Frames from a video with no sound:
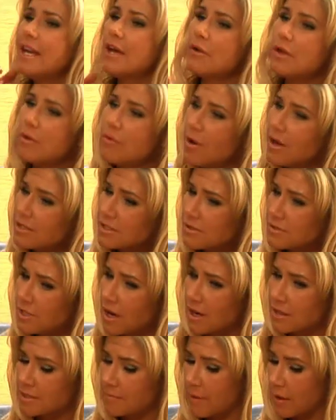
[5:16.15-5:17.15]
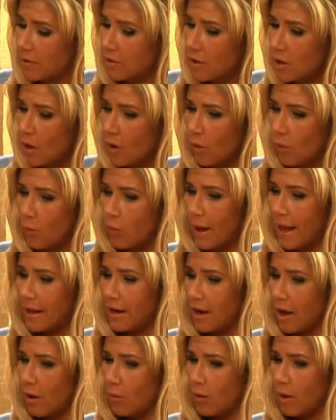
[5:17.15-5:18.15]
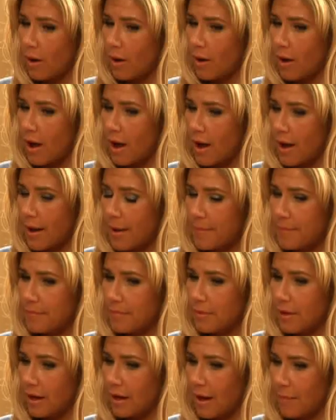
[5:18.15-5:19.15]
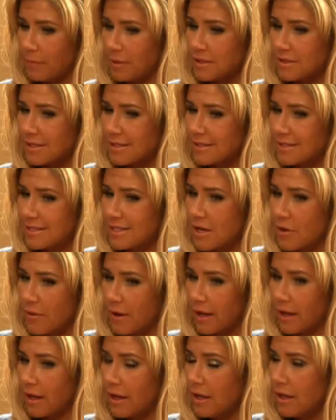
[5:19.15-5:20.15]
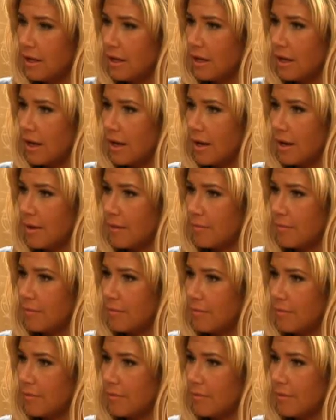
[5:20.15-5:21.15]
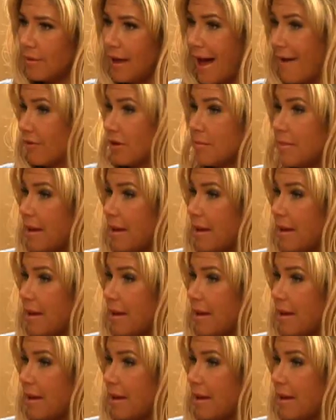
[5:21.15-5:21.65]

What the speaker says: Now, you also talked about when a couple is considering having a